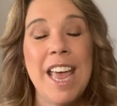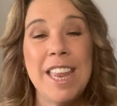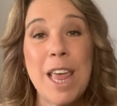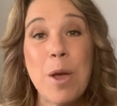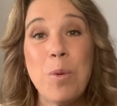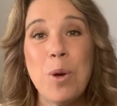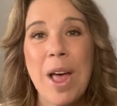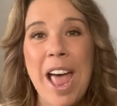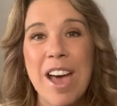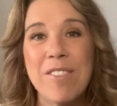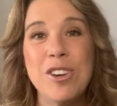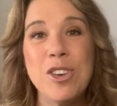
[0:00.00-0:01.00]
They will
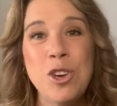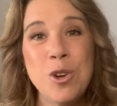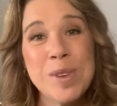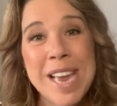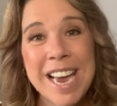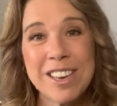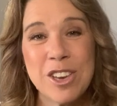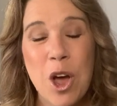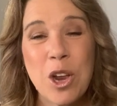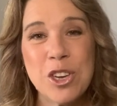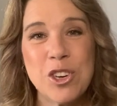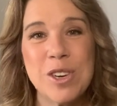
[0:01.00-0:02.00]
have new
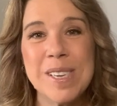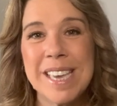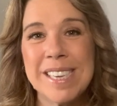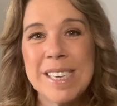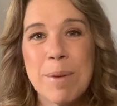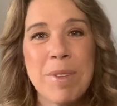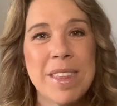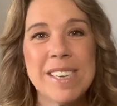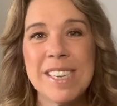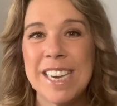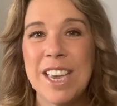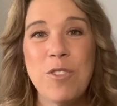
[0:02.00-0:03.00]
technologies. And some of this,
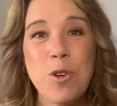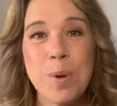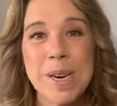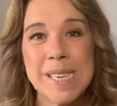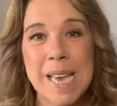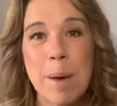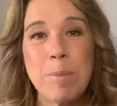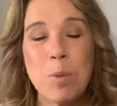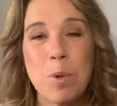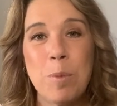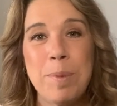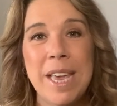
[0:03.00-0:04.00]
to give you an example,
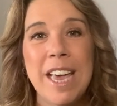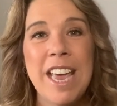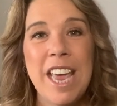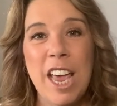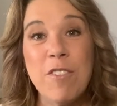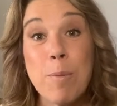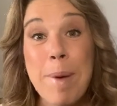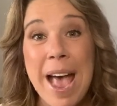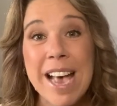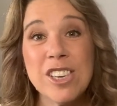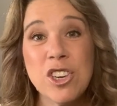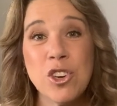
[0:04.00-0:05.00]
will be if a
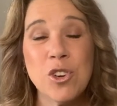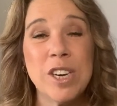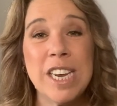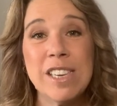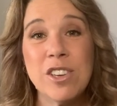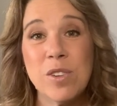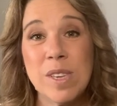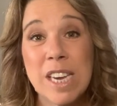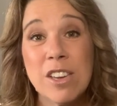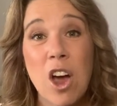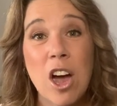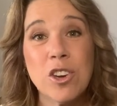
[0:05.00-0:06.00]
passenger needs to see
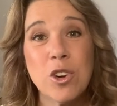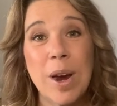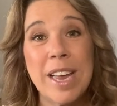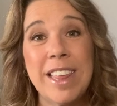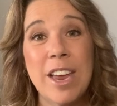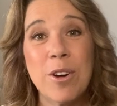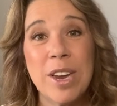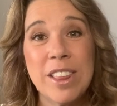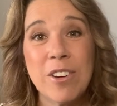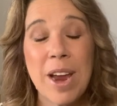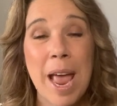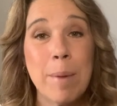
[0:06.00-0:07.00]
a doctor they are in
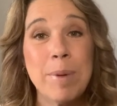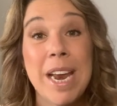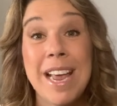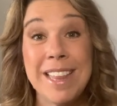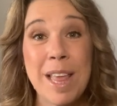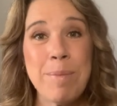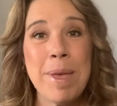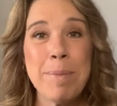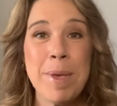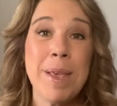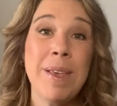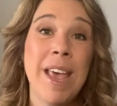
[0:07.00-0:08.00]
their cabin, they may
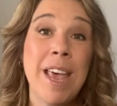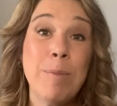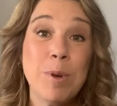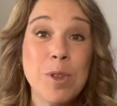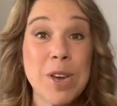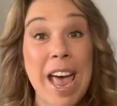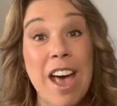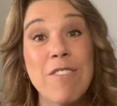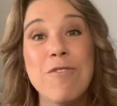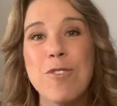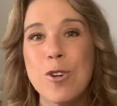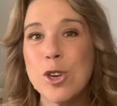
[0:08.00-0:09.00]
be able to
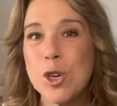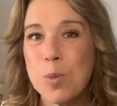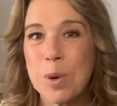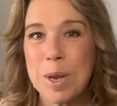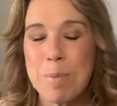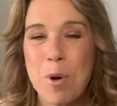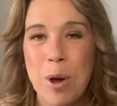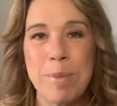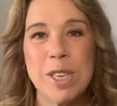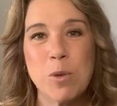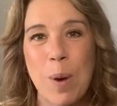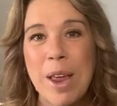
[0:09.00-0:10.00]
have virtual
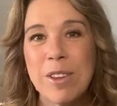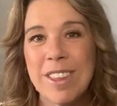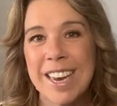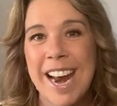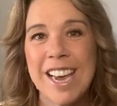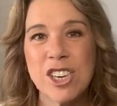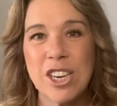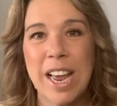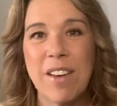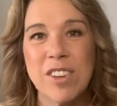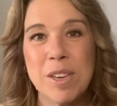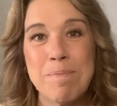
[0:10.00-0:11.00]
appointments rather than actually
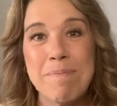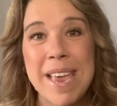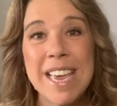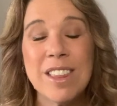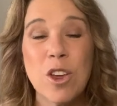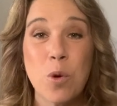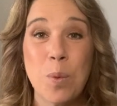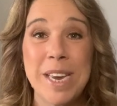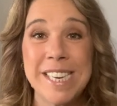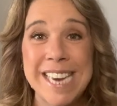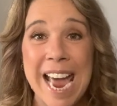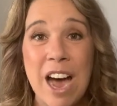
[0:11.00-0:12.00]
having to make their way
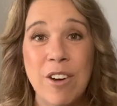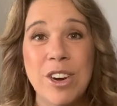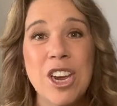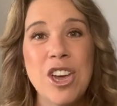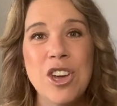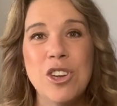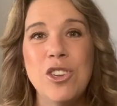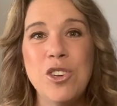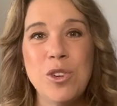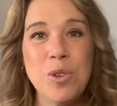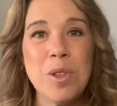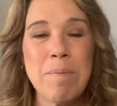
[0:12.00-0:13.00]
down
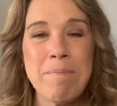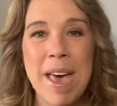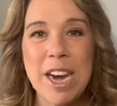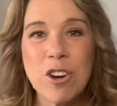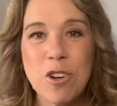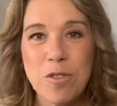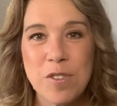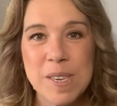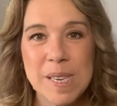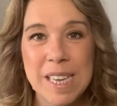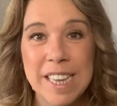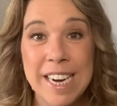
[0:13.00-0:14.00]
to the medical
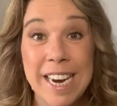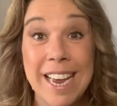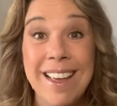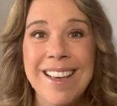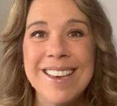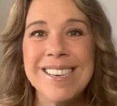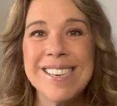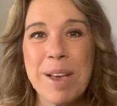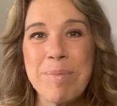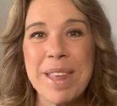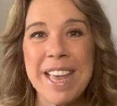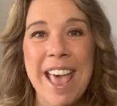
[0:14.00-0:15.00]
facility.
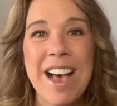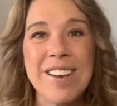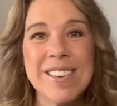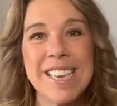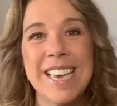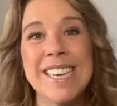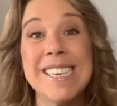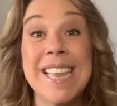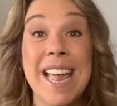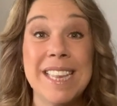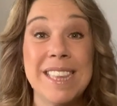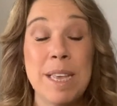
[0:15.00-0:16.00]
Something else is
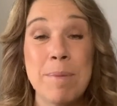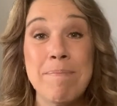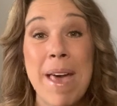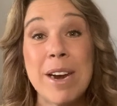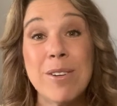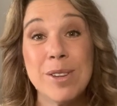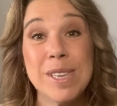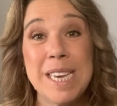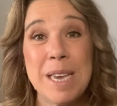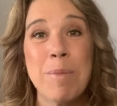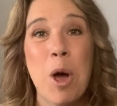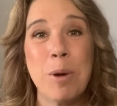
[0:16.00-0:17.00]
that the medical
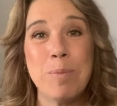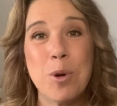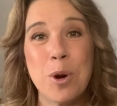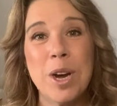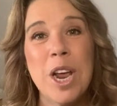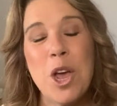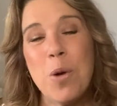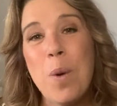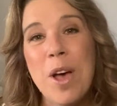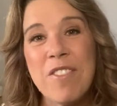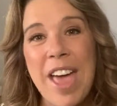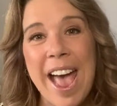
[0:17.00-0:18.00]
team on board will
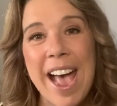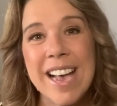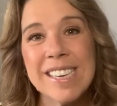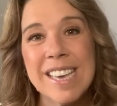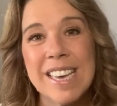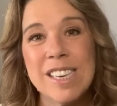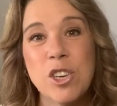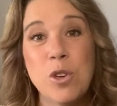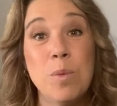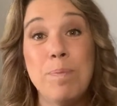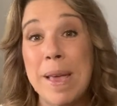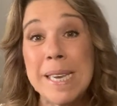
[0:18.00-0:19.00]
have access
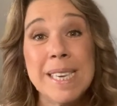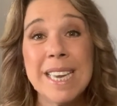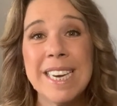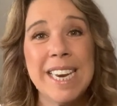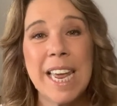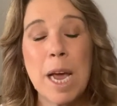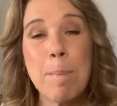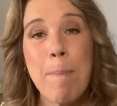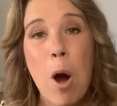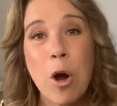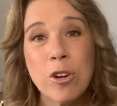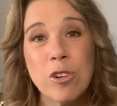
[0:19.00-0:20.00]
to basically like a
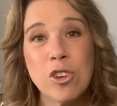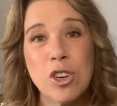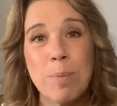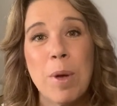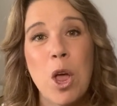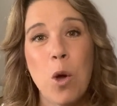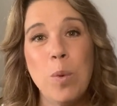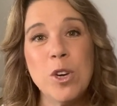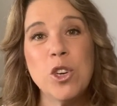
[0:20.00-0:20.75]
partnership with